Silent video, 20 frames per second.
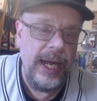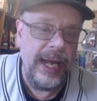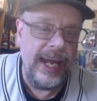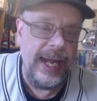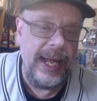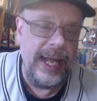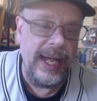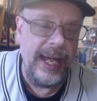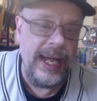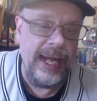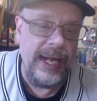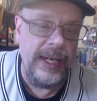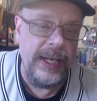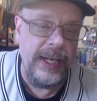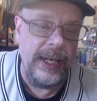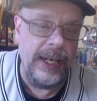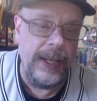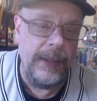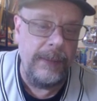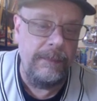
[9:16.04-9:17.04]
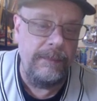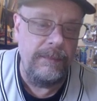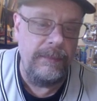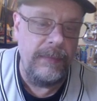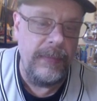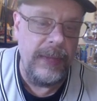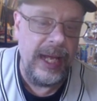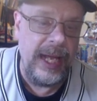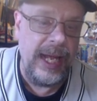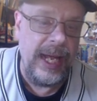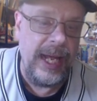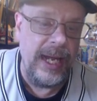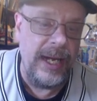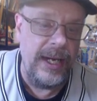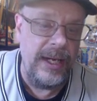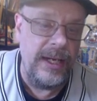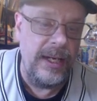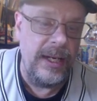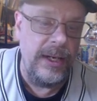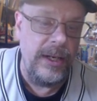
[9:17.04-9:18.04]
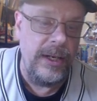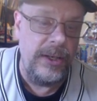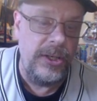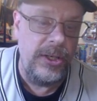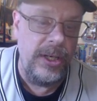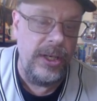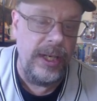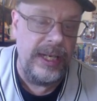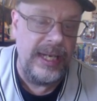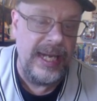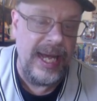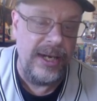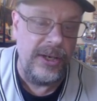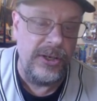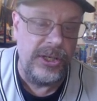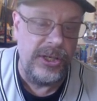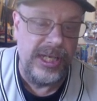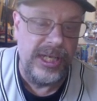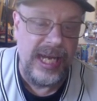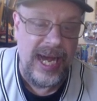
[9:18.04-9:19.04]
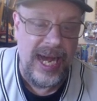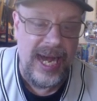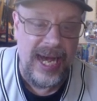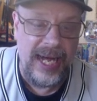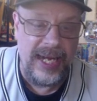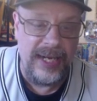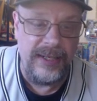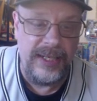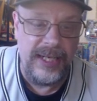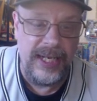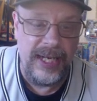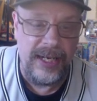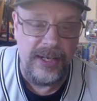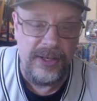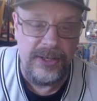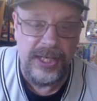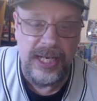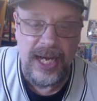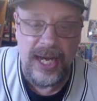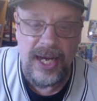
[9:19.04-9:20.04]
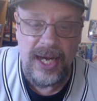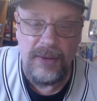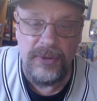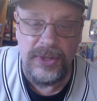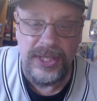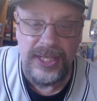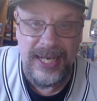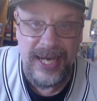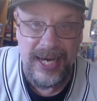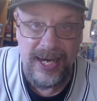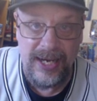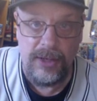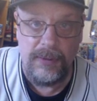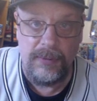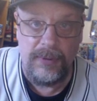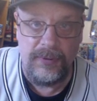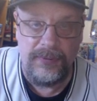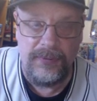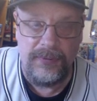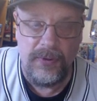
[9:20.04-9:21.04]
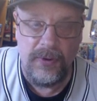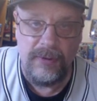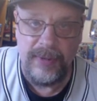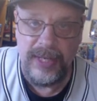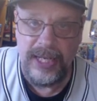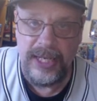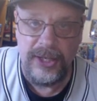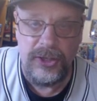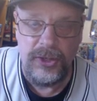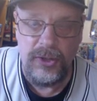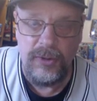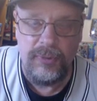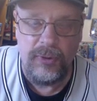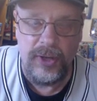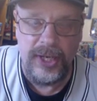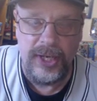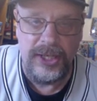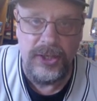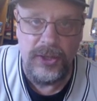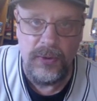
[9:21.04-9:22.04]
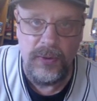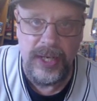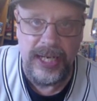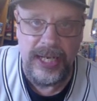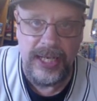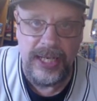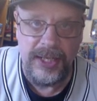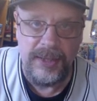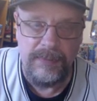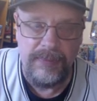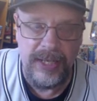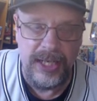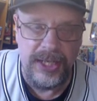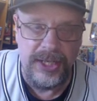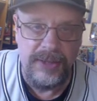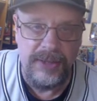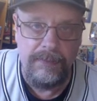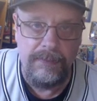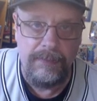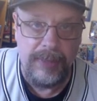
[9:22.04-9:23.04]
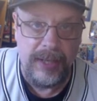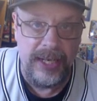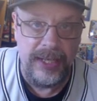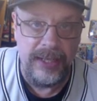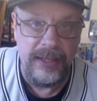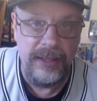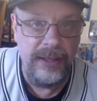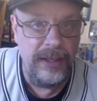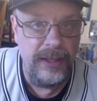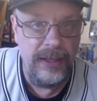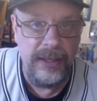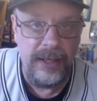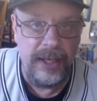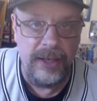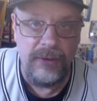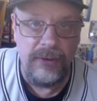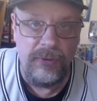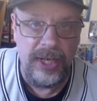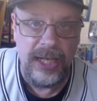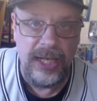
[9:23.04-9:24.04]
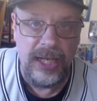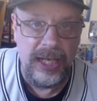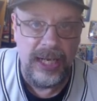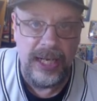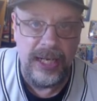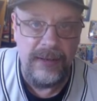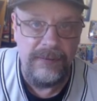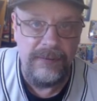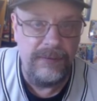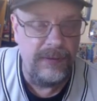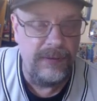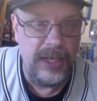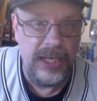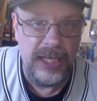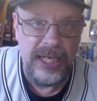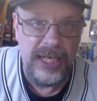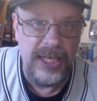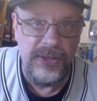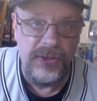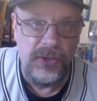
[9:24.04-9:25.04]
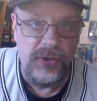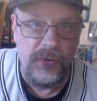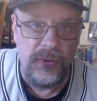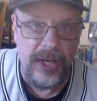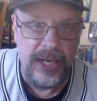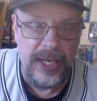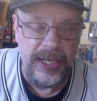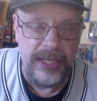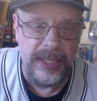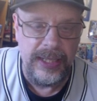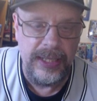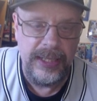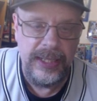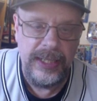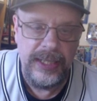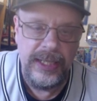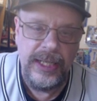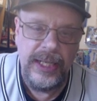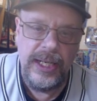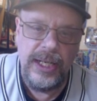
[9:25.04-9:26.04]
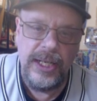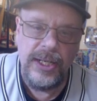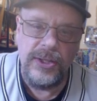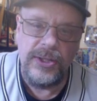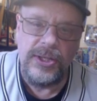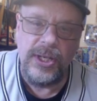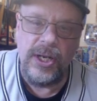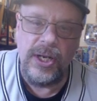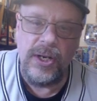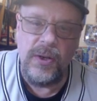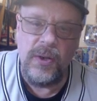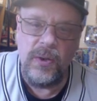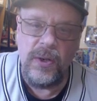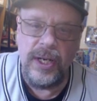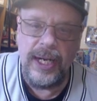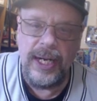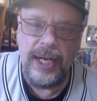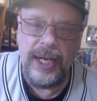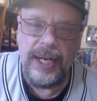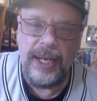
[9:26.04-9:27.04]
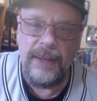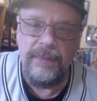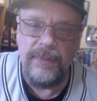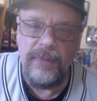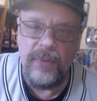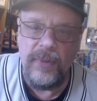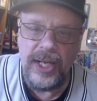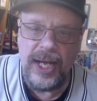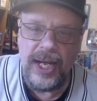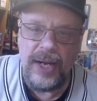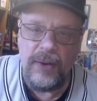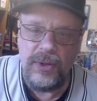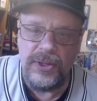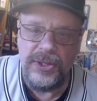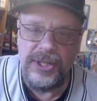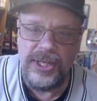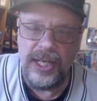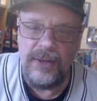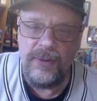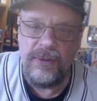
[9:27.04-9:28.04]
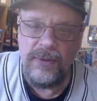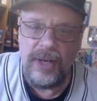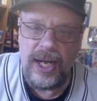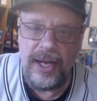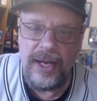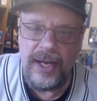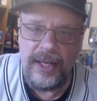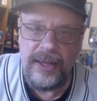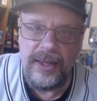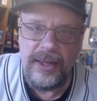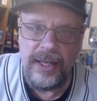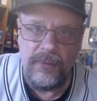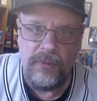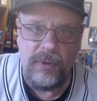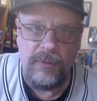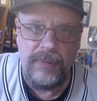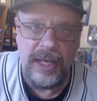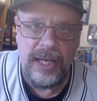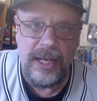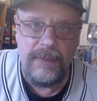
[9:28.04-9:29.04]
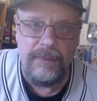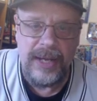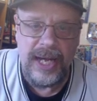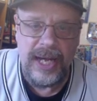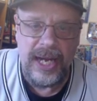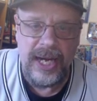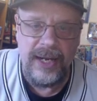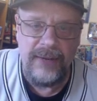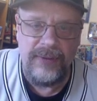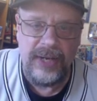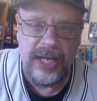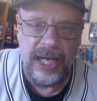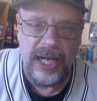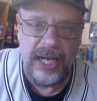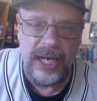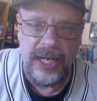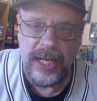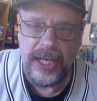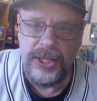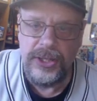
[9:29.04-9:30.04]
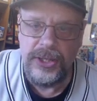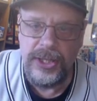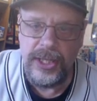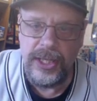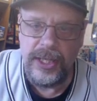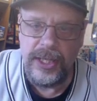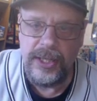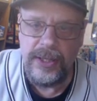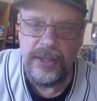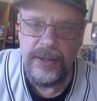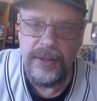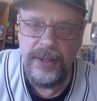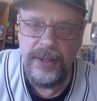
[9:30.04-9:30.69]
And um, and uh, Tanner Scott, Tanner Scott was terrible for me in 2.2 innings pitched, but in real life he's great. So um, yeah, we'll see. I, I think we'll be competitive again next year.